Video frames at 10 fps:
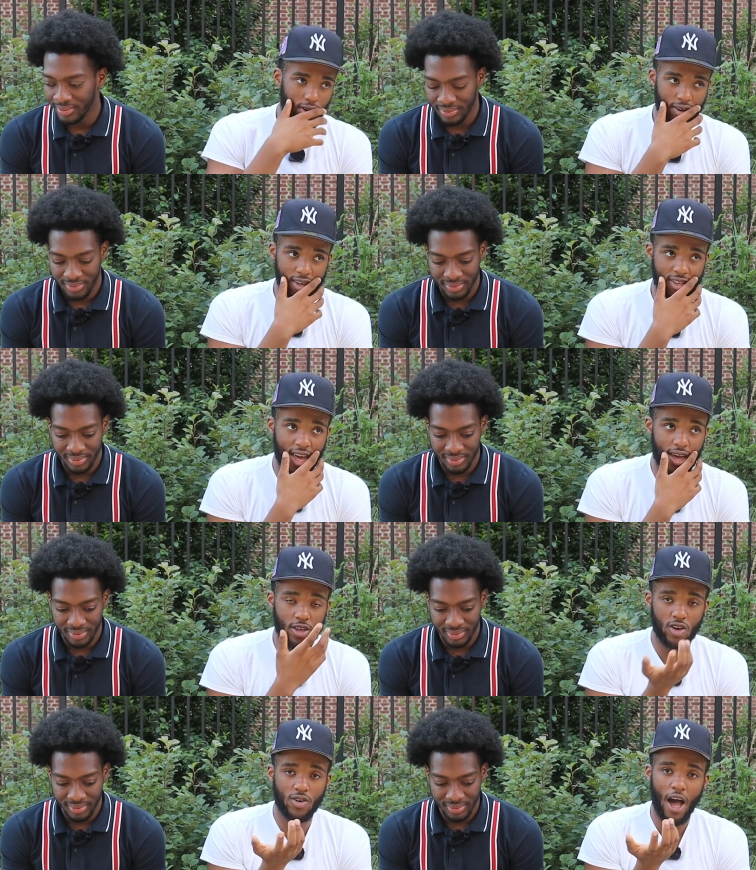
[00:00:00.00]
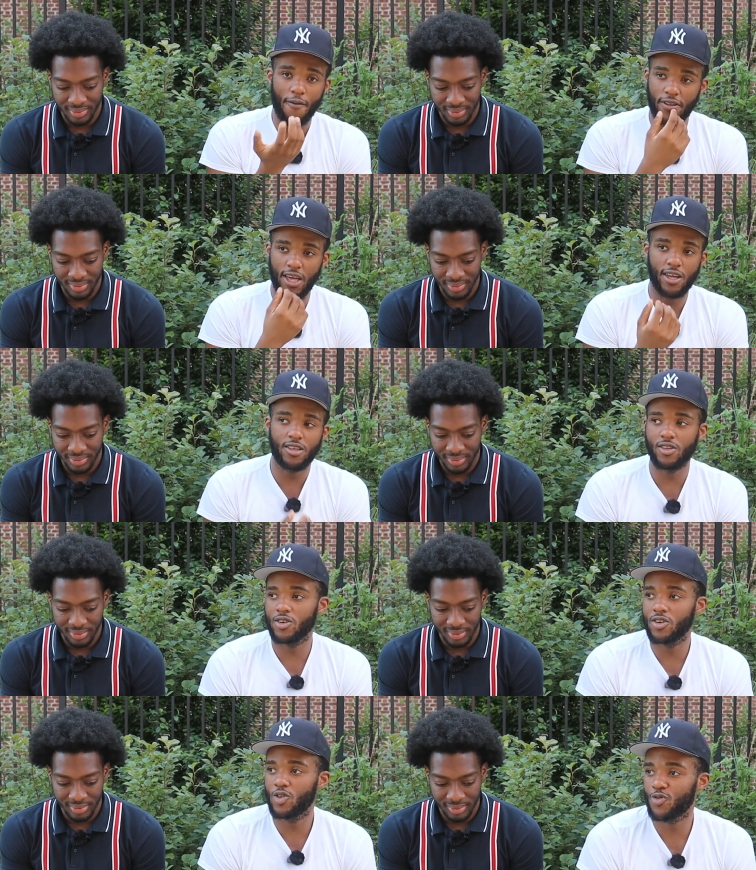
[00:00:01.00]
Speaker 1: bro, is that, yo, I feel like these
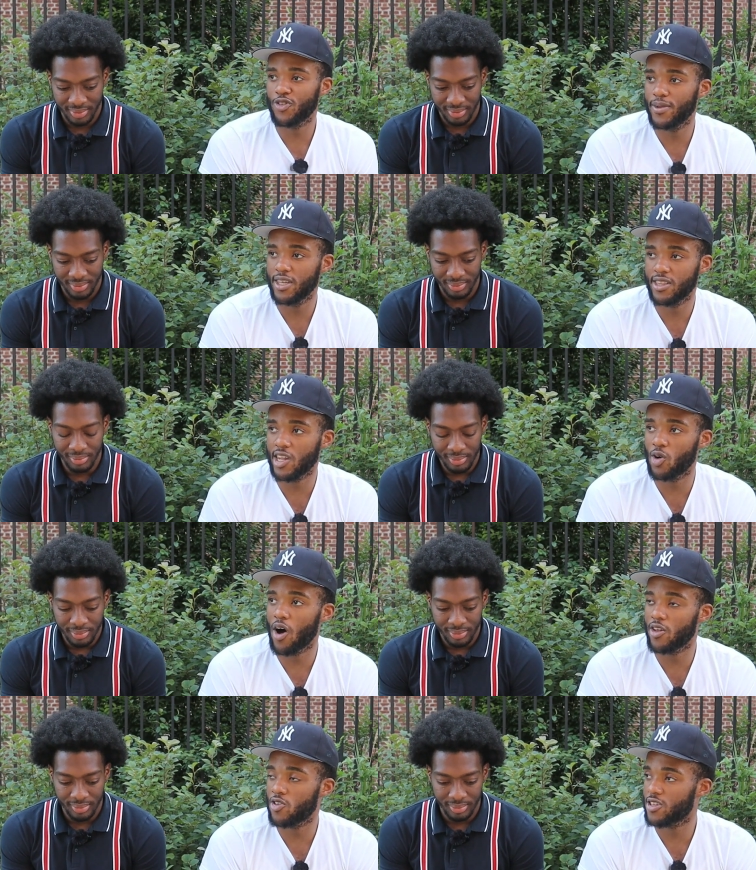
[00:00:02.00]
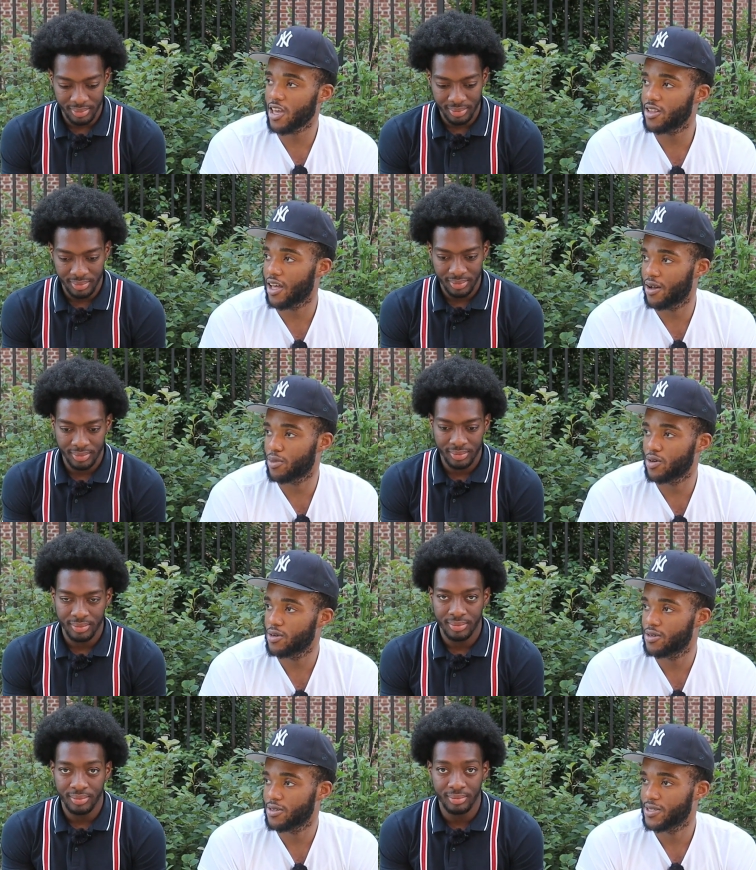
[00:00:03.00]
girls, feel me, they don't understand that, bro.
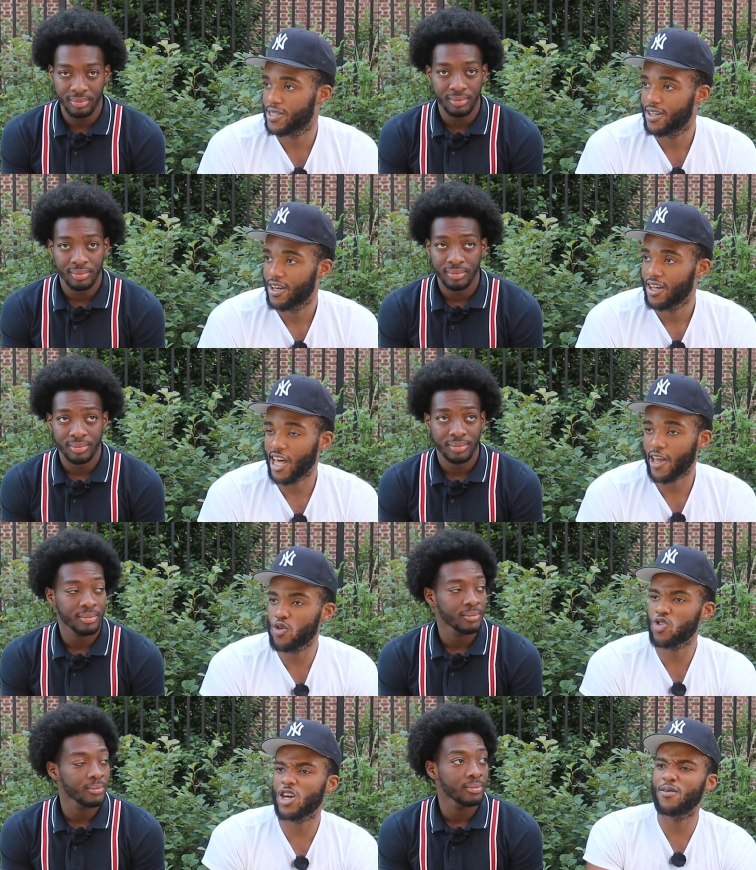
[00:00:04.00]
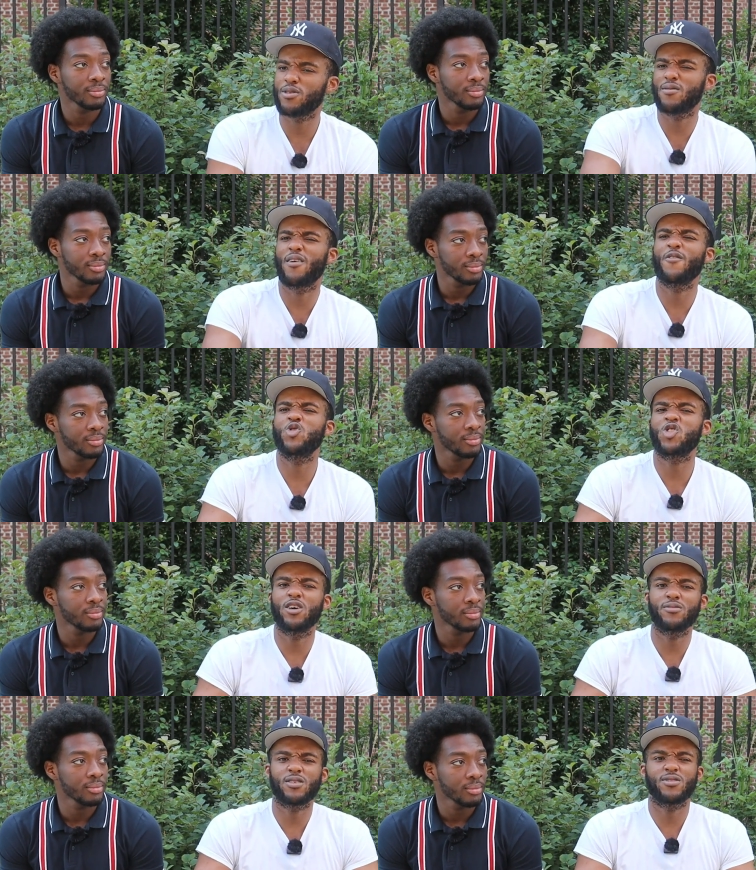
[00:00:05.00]
Like, if you tell them
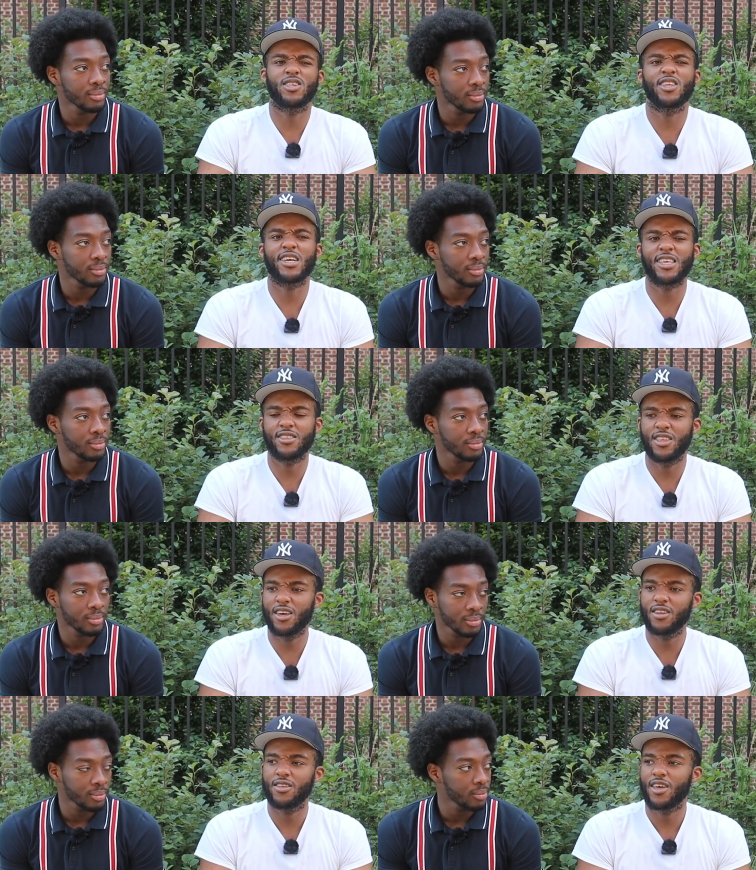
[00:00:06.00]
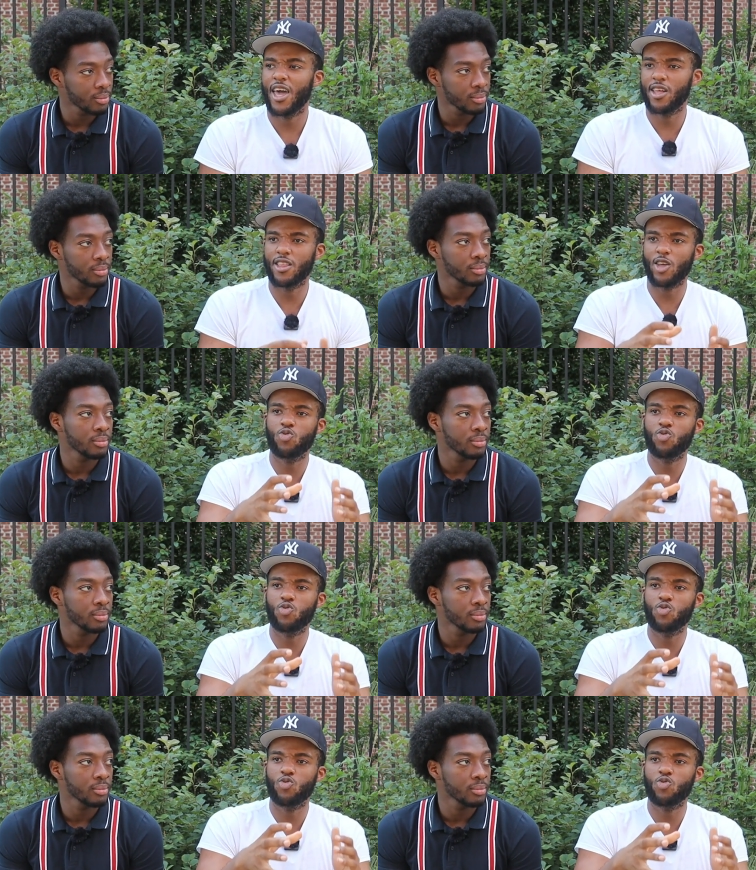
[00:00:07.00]
some shit like they did, and then